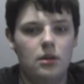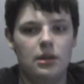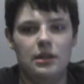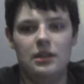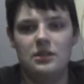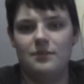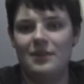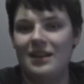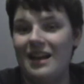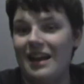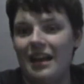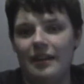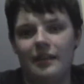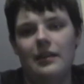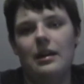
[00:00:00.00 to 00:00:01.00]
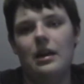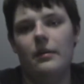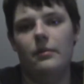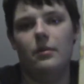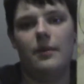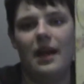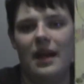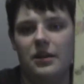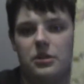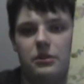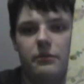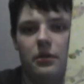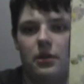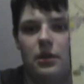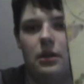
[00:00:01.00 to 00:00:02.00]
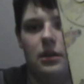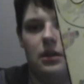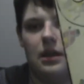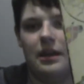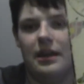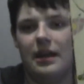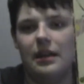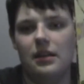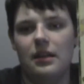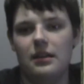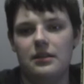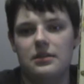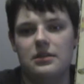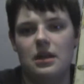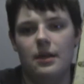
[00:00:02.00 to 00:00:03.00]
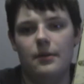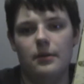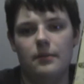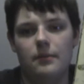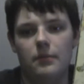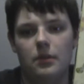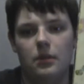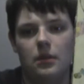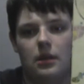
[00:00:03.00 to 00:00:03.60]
That doesn't mean I hate the album. I kind of like this album.